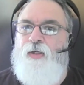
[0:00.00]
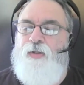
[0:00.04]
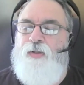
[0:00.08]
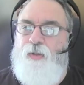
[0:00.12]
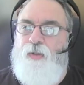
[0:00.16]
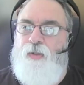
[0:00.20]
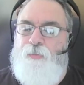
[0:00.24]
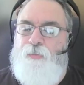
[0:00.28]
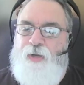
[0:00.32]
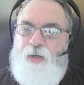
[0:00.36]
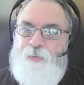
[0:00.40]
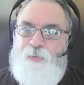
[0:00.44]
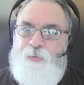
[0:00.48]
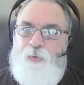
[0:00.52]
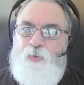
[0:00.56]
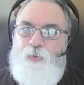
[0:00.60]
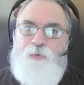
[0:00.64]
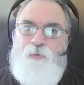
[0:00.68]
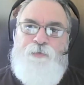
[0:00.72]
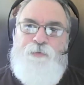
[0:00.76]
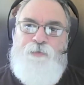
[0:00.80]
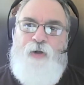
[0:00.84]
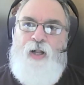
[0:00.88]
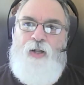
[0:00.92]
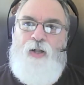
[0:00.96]
The people who
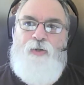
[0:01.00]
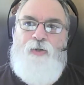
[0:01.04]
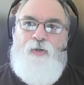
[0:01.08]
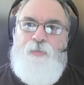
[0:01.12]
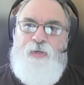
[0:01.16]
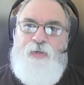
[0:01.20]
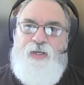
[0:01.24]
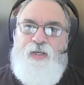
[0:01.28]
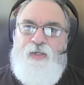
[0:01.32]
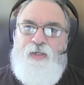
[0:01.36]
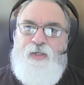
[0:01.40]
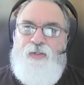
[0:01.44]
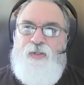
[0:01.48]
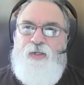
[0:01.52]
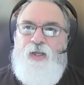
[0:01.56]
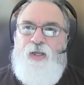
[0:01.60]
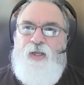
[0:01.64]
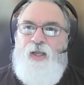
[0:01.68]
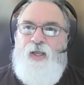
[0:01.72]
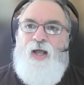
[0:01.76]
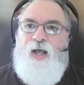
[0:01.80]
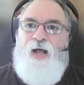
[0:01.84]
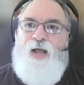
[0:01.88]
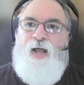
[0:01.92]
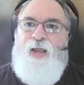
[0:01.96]
followed me in,
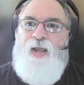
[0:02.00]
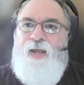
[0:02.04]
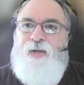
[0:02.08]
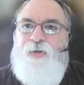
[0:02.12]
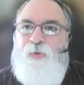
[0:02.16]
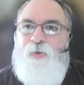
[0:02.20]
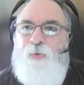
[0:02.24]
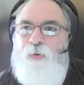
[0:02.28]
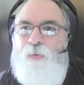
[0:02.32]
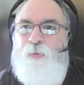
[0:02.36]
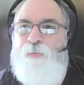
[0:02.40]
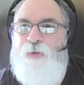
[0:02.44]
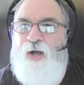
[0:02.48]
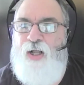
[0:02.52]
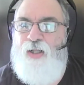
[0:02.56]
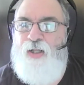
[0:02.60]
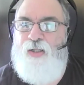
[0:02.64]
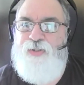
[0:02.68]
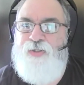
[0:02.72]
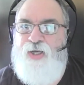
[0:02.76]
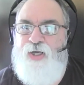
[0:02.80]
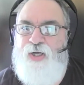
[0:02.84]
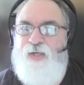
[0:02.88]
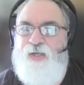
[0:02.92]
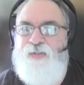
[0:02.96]
I had to
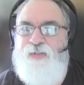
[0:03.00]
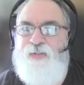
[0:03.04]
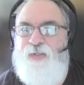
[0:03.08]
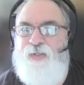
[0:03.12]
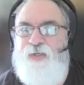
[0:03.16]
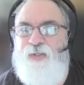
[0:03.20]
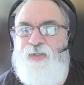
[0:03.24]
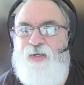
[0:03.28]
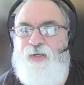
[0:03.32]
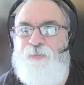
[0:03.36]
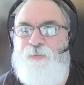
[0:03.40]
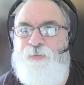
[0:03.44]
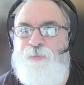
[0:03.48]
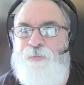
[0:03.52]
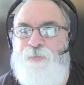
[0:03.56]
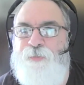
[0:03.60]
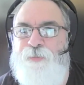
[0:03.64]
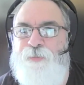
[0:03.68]
apologize to them.